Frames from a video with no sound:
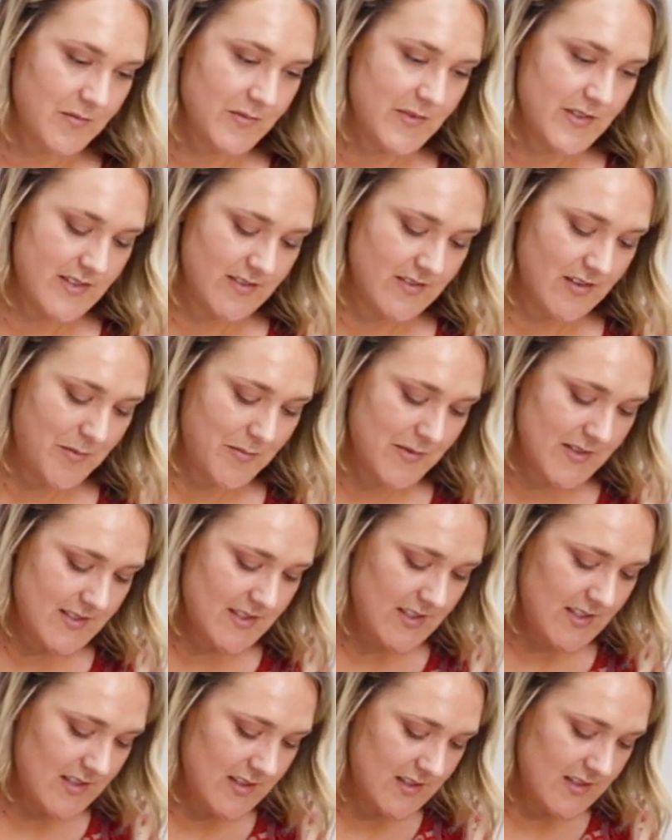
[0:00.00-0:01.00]
Just go this
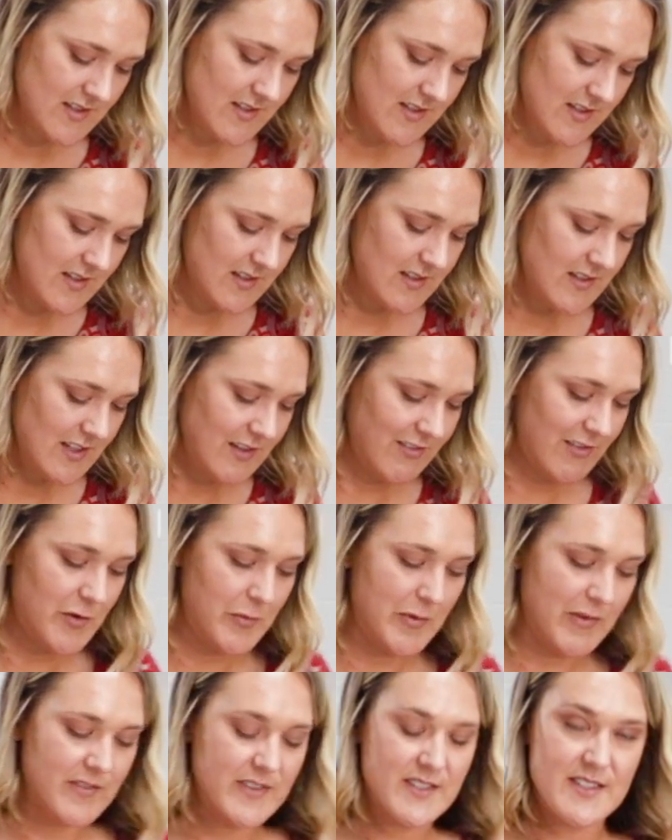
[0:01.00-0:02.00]
in. Give it a
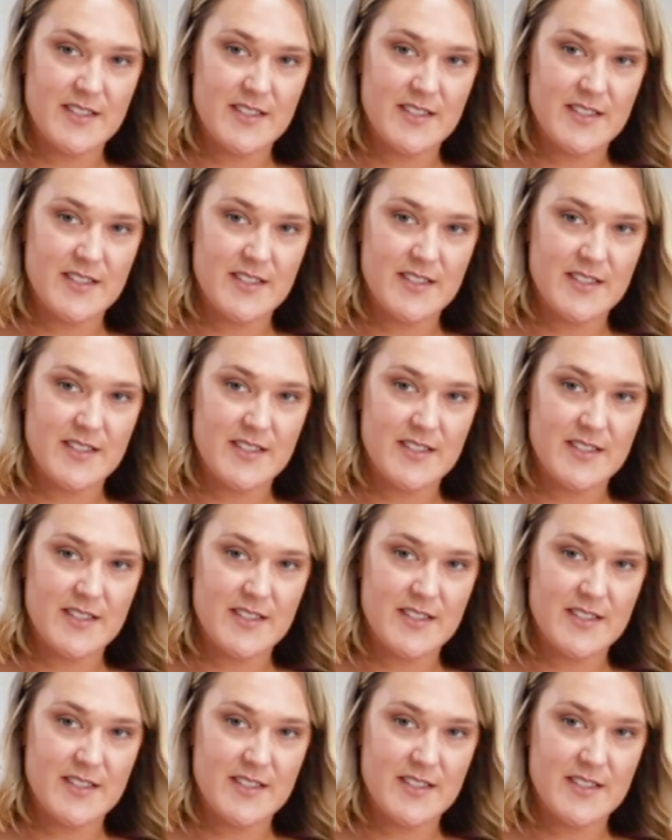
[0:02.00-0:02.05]
bit of a